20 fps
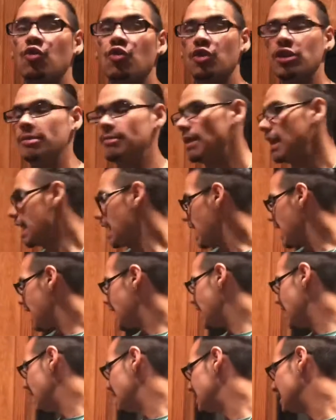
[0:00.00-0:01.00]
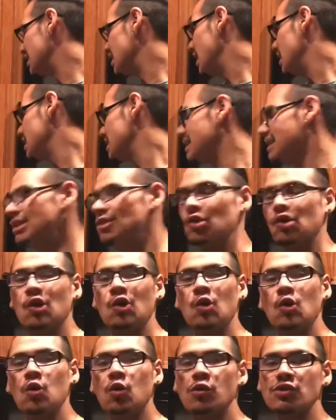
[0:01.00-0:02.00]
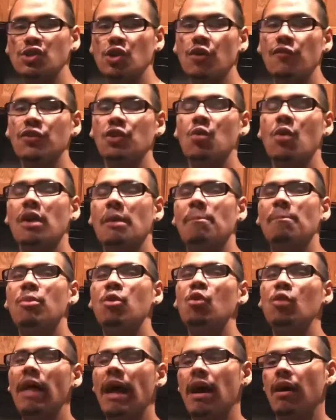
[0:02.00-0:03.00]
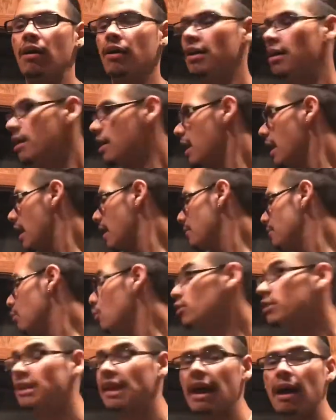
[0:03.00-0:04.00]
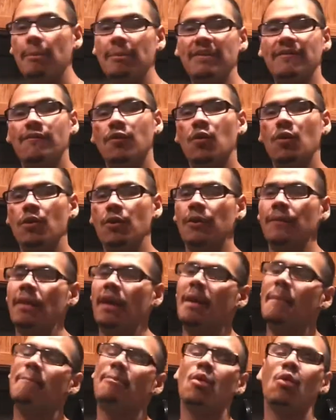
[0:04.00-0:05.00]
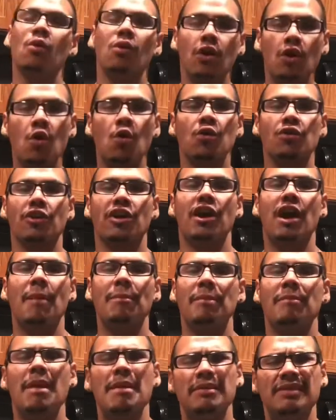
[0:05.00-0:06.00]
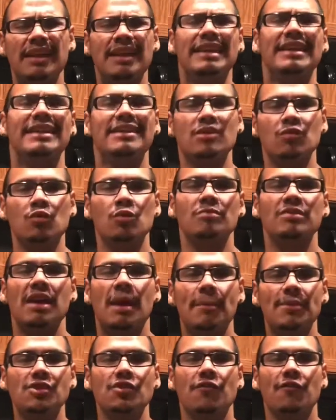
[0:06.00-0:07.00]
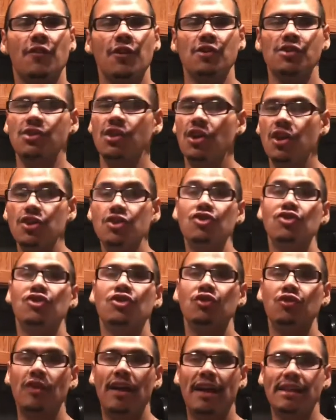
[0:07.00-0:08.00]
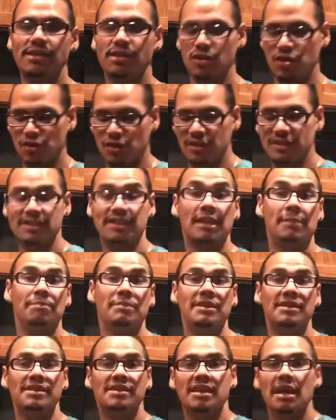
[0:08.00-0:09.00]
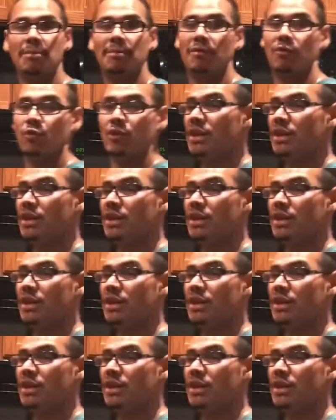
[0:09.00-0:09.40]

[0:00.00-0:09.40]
cream is still cool. So if you want to pull it out before, pour 1/4 cup and maybe let it get to room temperature first. You can do that so you could skip this step of